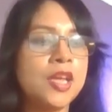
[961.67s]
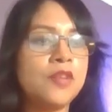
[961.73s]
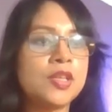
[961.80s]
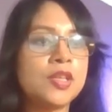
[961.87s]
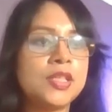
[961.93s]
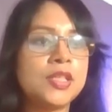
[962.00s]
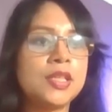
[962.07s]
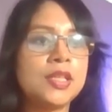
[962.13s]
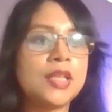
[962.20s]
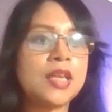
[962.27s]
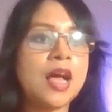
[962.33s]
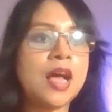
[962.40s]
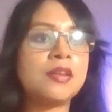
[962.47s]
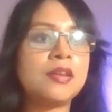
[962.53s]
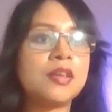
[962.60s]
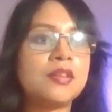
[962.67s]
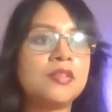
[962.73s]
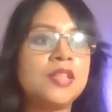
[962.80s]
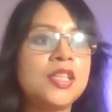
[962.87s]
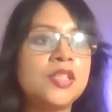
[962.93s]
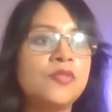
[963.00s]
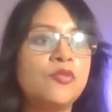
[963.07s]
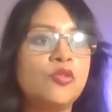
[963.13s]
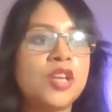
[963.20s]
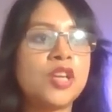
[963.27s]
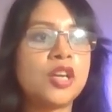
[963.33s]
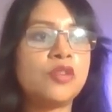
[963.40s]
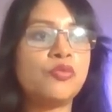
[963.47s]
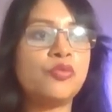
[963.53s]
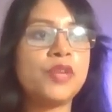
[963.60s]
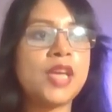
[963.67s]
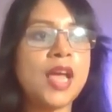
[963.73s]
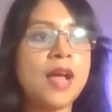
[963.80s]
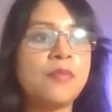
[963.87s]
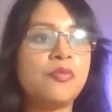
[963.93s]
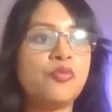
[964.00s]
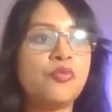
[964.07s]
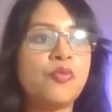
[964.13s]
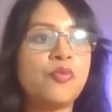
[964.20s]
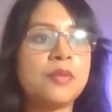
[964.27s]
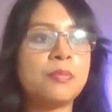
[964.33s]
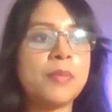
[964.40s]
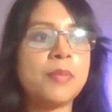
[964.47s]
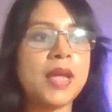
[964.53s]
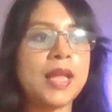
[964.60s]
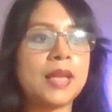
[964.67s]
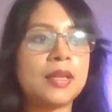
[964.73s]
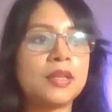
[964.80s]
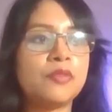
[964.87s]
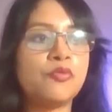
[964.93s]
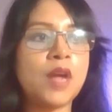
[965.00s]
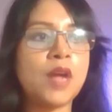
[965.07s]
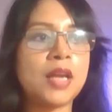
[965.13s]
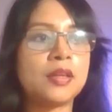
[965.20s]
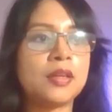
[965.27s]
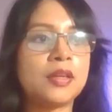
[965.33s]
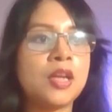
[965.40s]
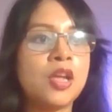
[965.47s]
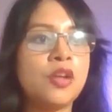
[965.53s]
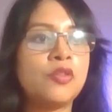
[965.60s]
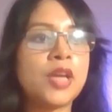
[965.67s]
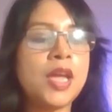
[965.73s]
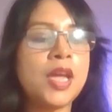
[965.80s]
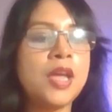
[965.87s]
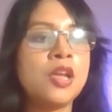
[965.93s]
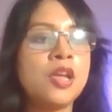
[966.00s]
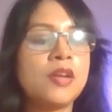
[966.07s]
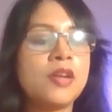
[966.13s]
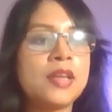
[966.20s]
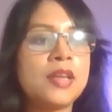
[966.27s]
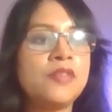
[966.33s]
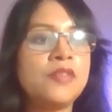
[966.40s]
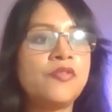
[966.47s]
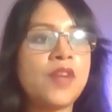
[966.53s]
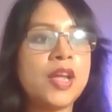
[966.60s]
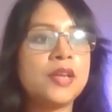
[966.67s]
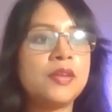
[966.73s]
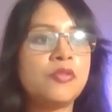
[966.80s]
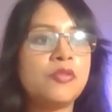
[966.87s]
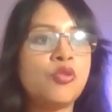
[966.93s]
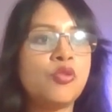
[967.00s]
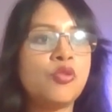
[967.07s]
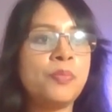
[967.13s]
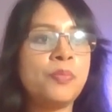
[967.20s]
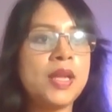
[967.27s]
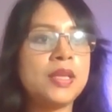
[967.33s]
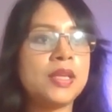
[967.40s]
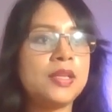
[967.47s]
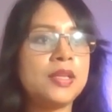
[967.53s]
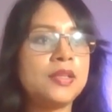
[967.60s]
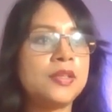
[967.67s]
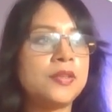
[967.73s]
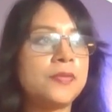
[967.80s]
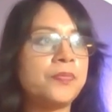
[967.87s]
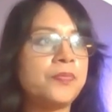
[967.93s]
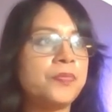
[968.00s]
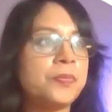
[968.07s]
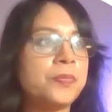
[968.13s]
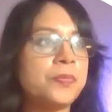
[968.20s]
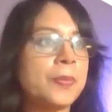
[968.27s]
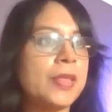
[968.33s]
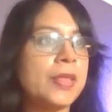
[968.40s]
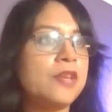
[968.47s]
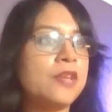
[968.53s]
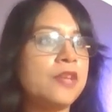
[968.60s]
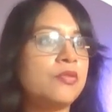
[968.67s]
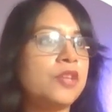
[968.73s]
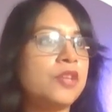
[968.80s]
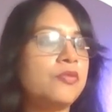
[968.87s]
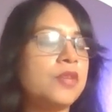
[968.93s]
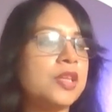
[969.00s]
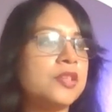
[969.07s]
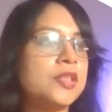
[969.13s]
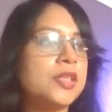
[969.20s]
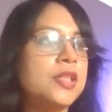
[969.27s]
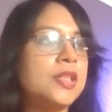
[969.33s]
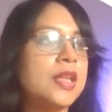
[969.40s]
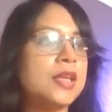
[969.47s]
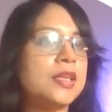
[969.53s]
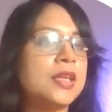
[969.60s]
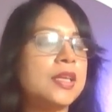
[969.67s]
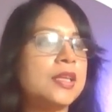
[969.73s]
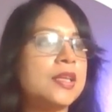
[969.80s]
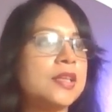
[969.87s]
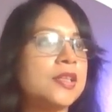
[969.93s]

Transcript: you can see that under this folder we have one mail, one. Okay, and if I open it, you can see that it